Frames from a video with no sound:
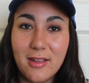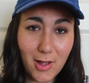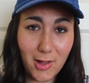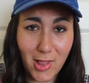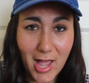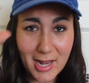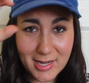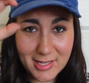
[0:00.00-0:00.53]
A
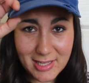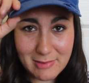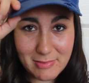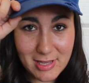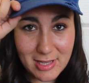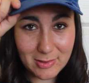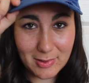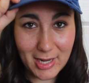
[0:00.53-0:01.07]
lot of
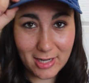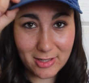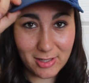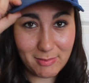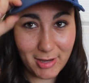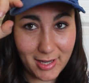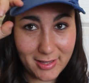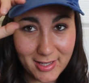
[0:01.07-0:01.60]
CPs would
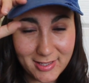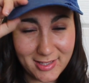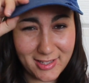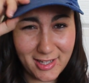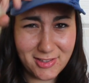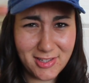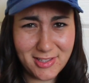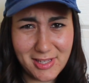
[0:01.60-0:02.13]
actually buy this, and
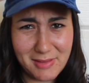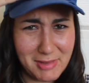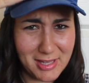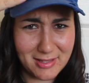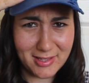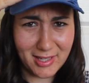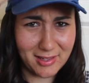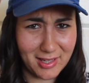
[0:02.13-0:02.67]
not just
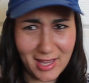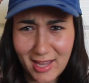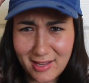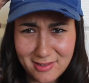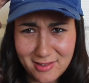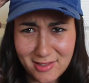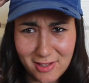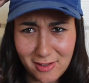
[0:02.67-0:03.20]
CPs, like
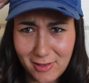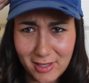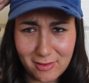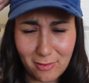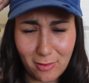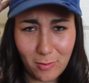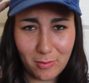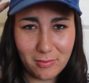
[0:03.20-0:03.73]
guests too, like
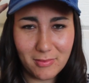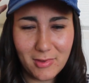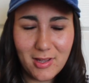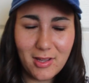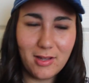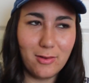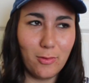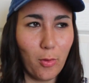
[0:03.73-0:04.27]

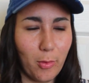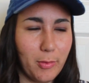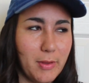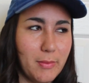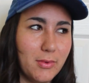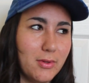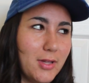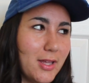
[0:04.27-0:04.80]
normal
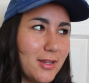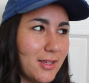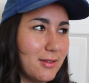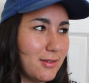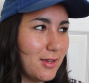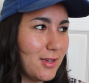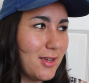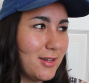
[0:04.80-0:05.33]
people. Not that
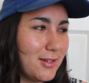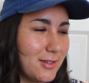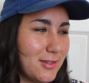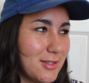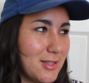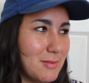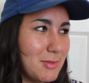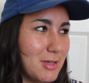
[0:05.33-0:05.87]

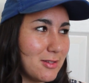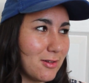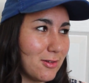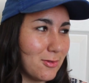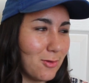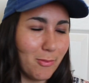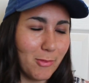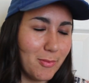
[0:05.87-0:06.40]
CPs
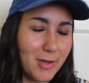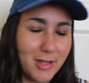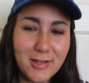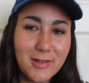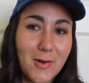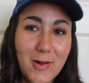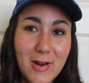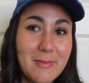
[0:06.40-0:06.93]
aren't normal, but
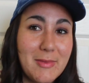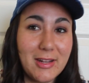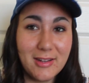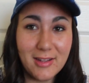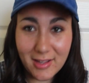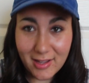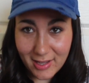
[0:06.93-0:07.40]
you know what I mean.